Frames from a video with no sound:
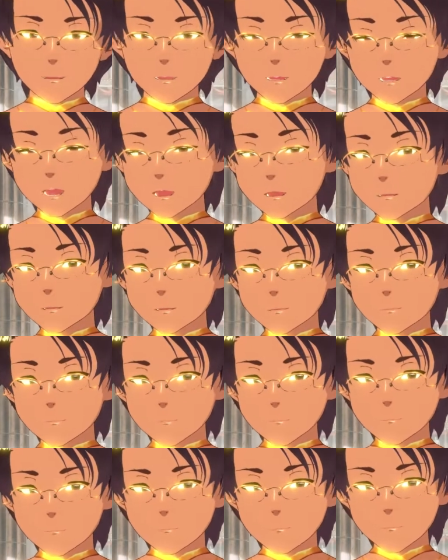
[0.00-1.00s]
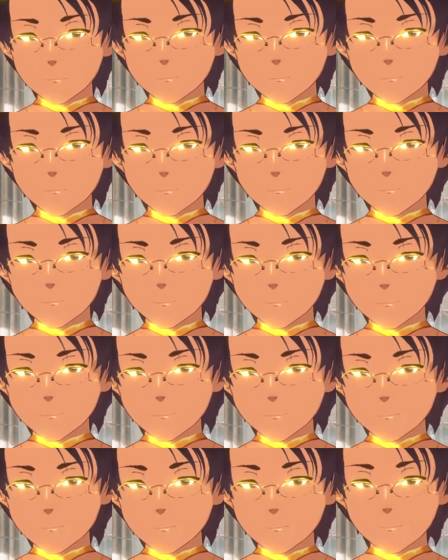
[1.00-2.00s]
our debut culture in the VTuber
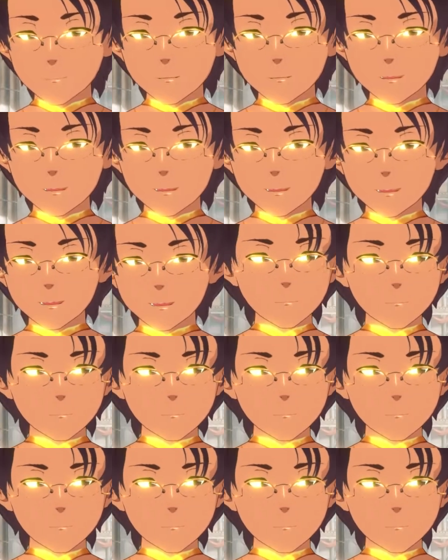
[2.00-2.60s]
community,